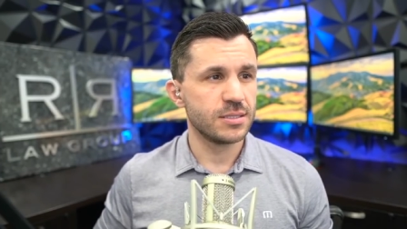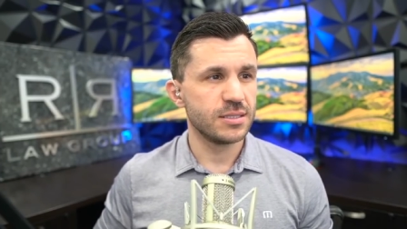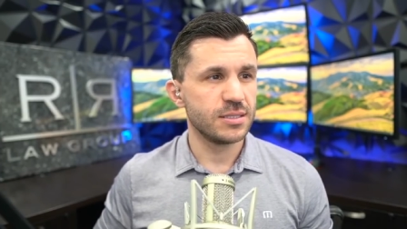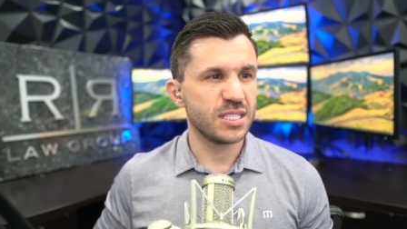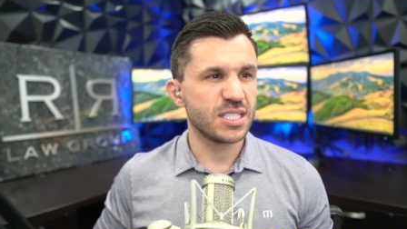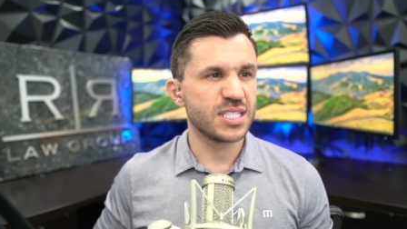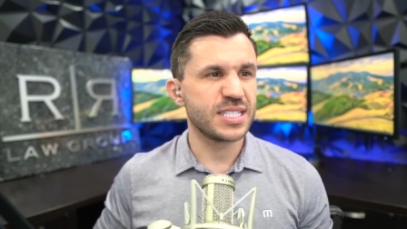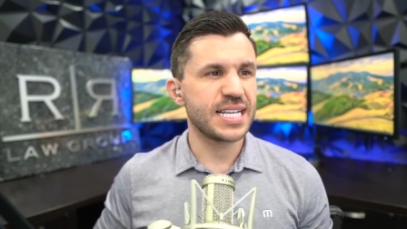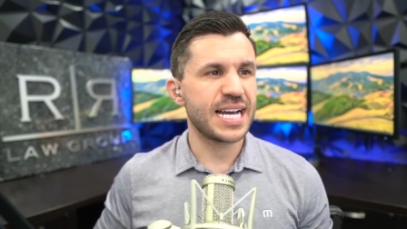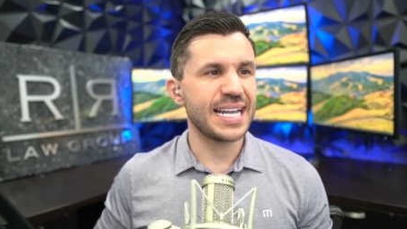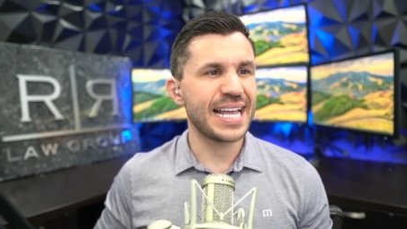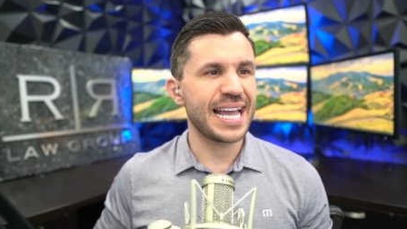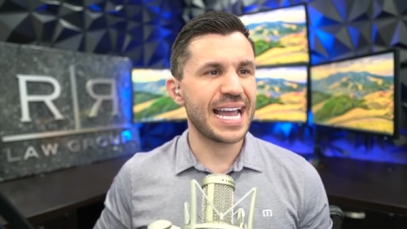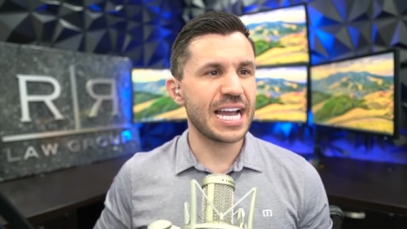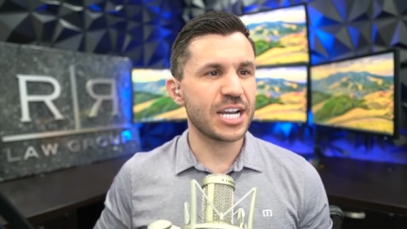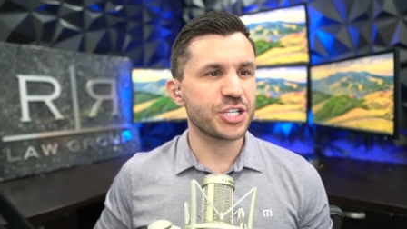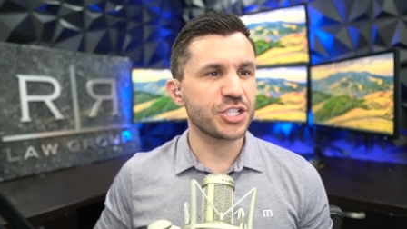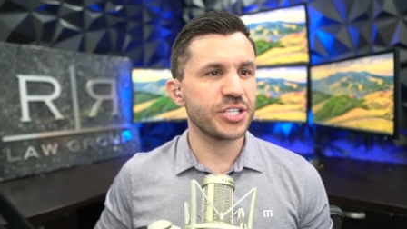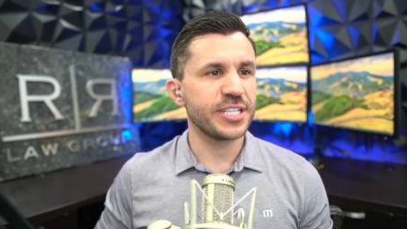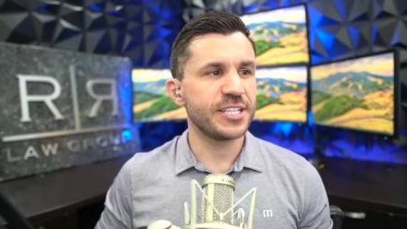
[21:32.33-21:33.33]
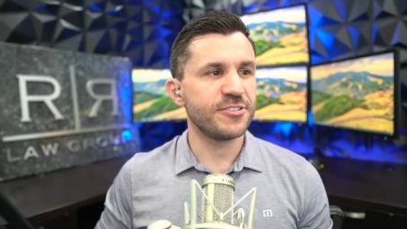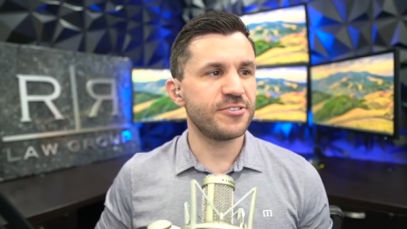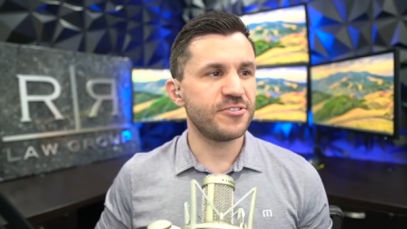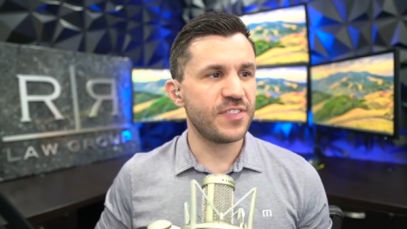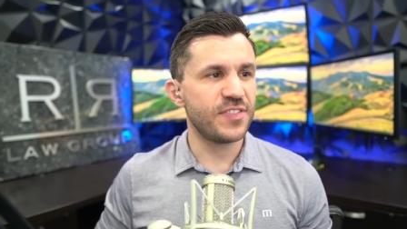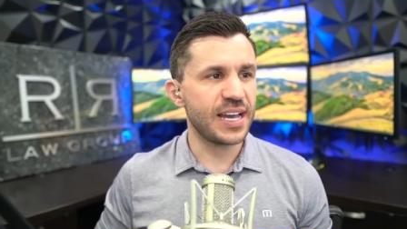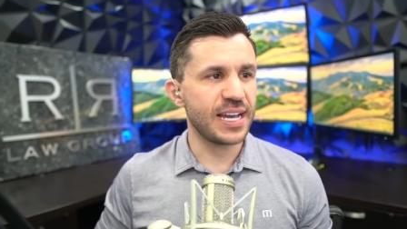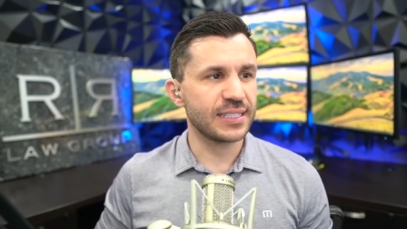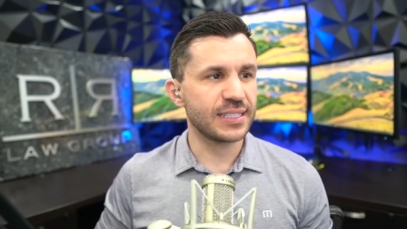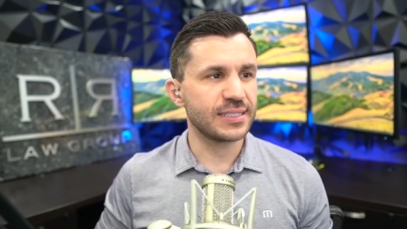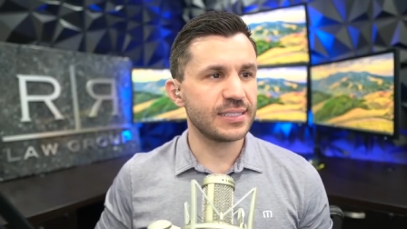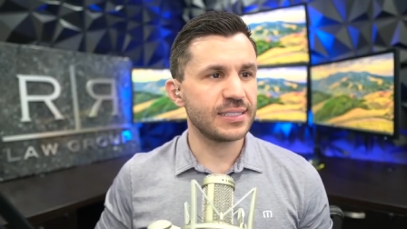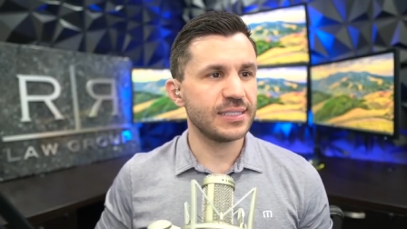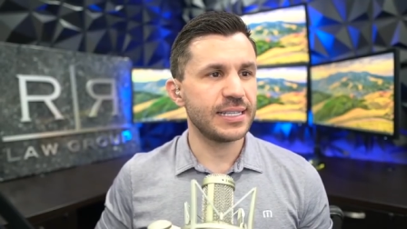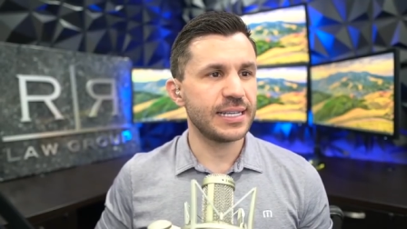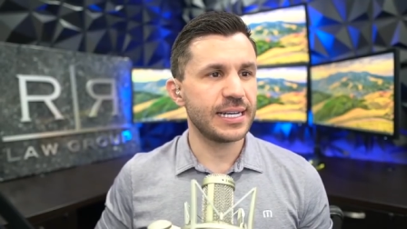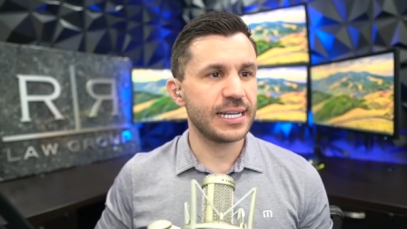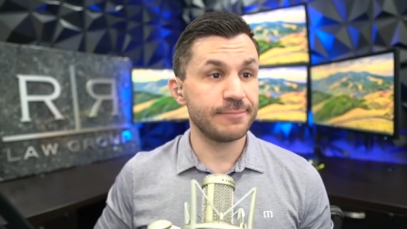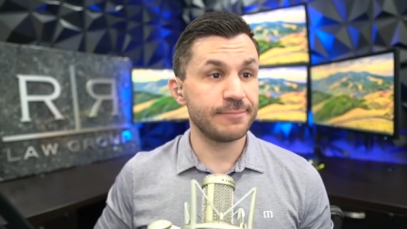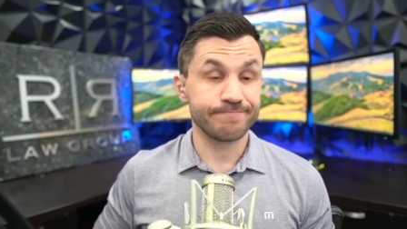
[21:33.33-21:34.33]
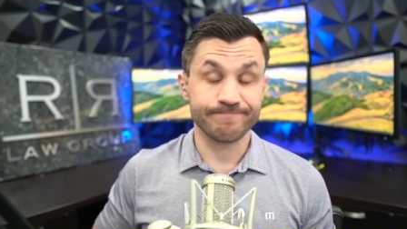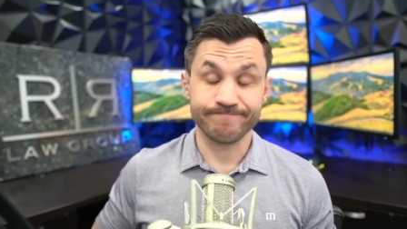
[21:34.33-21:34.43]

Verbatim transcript: Does not actually affect. Yeah.